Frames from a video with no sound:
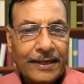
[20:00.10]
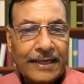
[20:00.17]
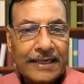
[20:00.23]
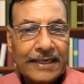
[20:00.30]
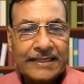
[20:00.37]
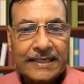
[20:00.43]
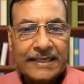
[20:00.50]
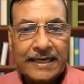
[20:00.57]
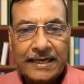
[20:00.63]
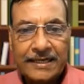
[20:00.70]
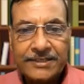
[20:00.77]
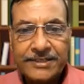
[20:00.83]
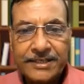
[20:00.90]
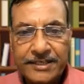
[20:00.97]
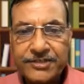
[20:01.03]
is
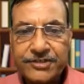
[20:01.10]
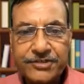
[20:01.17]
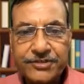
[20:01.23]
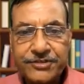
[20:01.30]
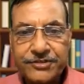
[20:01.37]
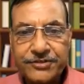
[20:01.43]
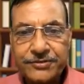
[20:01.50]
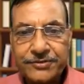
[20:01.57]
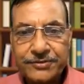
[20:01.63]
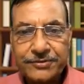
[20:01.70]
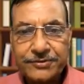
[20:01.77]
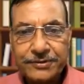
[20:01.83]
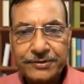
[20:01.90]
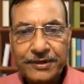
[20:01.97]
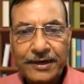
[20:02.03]
assessed
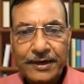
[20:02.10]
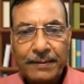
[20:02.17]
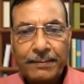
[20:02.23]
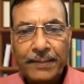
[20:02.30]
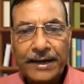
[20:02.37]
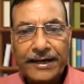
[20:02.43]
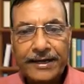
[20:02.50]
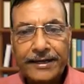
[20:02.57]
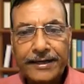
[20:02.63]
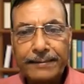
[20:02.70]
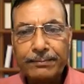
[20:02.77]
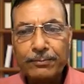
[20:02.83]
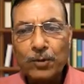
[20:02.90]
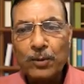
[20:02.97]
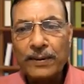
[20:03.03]
by
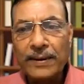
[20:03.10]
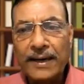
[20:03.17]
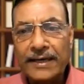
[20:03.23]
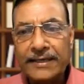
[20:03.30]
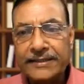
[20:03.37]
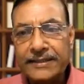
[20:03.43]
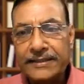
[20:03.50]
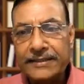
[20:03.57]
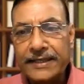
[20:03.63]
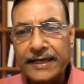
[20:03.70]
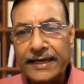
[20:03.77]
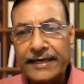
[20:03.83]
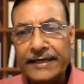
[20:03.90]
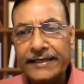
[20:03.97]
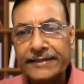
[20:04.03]
immobilizing the
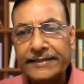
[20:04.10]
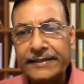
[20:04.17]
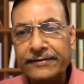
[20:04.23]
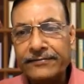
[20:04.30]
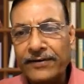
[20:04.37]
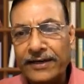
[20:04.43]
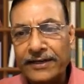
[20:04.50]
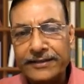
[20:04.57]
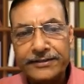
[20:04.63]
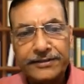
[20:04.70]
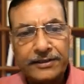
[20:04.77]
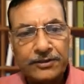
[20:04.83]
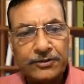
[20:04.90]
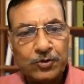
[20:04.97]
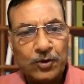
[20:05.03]

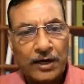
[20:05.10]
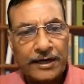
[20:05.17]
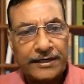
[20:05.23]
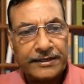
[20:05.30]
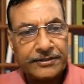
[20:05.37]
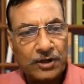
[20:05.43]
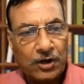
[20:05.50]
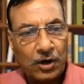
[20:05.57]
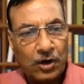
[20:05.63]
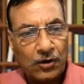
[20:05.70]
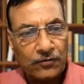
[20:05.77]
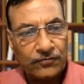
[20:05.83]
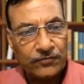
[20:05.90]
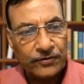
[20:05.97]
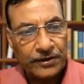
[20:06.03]
interphalangeal joints
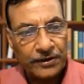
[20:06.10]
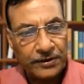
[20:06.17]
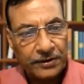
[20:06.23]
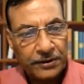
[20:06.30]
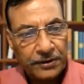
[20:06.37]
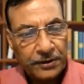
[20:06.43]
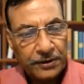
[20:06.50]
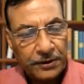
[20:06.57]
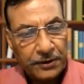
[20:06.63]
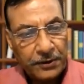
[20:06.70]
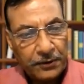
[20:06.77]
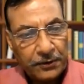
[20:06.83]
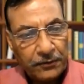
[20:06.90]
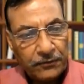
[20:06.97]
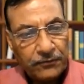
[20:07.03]
of the
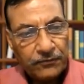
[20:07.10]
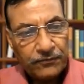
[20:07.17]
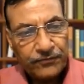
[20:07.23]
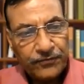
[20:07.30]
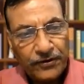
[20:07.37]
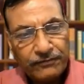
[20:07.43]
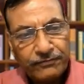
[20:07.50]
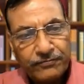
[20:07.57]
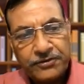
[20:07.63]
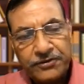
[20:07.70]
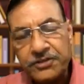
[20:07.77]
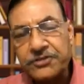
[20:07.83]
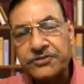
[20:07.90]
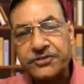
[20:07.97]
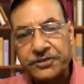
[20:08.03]
fifth
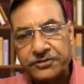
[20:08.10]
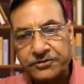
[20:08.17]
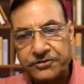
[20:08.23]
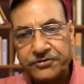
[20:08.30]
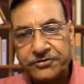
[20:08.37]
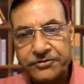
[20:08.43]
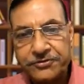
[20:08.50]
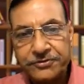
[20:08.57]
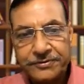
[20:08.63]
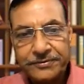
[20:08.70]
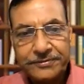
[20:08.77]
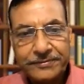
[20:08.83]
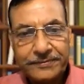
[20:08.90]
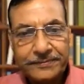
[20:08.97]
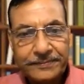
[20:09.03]
digit
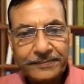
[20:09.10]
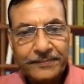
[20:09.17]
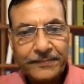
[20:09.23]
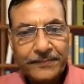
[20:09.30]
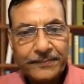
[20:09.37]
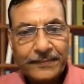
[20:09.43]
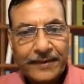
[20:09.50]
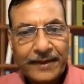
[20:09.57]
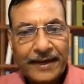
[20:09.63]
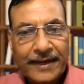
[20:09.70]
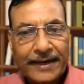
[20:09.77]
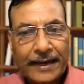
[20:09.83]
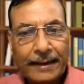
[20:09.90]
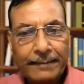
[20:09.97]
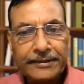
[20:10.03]

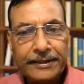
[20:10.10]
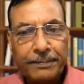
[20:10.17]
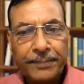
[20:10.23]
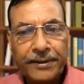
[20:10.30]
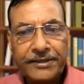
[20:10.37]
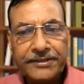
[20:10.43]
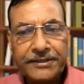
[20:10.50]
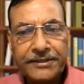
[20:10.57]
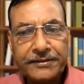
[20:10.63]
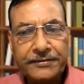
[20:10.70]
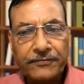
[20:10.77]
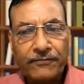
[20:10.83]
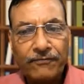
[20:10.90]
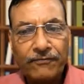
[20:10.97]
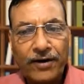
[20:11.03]
and having the patient
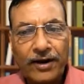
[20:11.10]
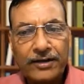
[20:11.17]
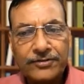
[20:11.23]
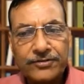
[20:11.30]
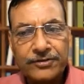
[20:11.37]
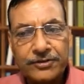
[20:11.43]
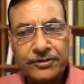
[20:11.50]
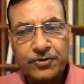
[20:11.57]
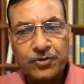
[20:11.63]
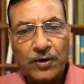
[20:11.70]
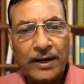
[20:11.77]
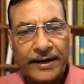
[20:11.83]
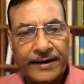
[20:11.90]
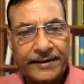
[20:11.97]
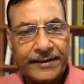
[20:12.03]
flex the
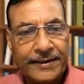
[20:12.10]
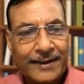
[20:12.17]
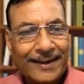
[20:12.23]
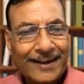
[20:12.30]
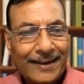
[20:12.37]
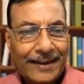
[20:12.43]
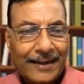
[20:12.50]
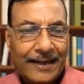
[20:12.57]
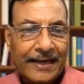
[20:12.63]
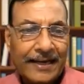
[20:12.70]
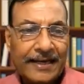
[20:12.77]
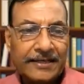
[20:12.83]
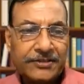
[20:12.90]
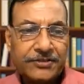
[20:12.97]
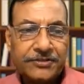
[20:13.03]
joint
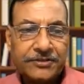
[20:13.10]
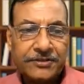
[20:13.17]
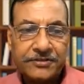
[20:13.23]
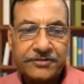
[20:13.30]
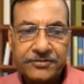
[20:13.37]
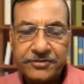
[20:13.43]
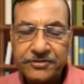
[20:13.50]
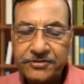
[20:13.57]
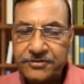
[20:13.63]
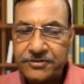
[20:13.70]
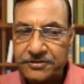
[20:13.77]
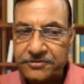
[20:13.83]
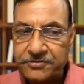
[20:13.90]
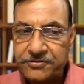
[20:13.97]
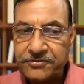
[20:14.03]
against
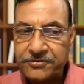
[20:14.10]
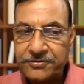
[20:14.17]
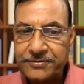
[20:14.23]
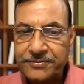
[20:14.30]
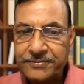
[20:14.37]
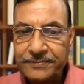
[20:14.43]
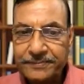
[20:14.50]
resistance.